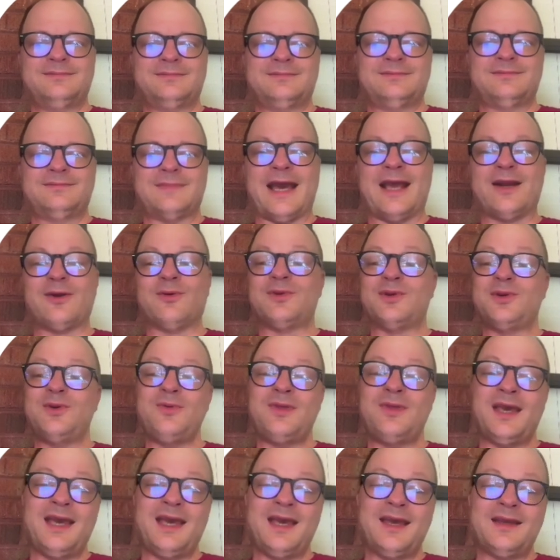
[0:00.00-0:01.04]
I don't do
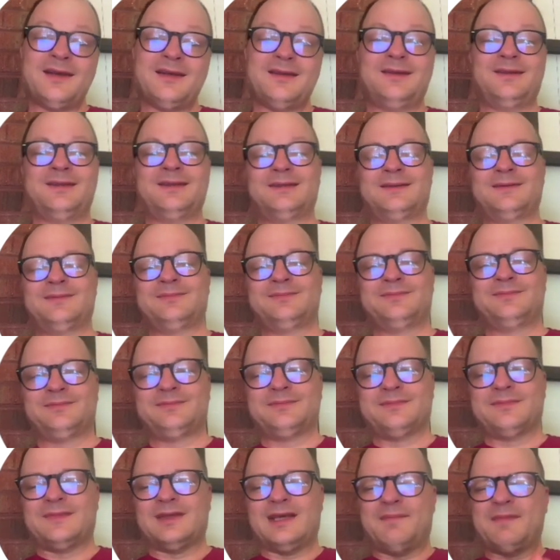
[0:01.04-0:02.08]
that.
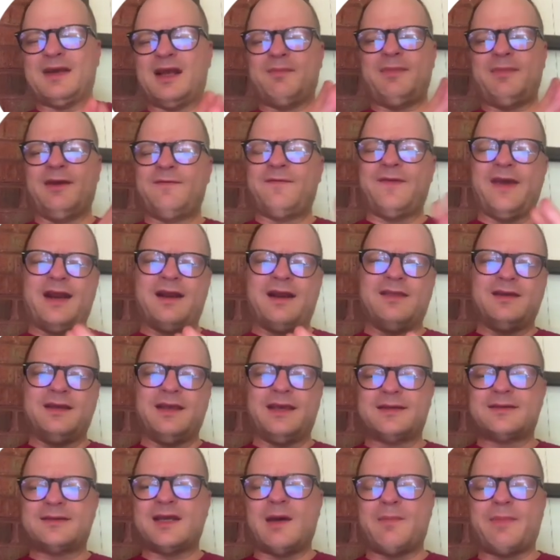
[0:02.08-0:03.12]
I'm not a big fan of the
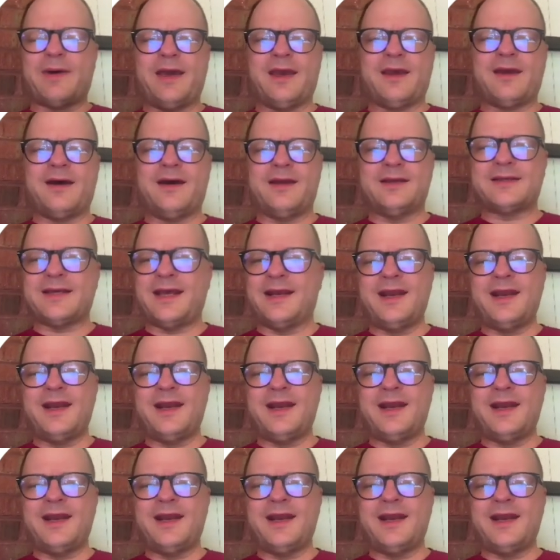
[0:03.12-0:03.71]
desktop icons.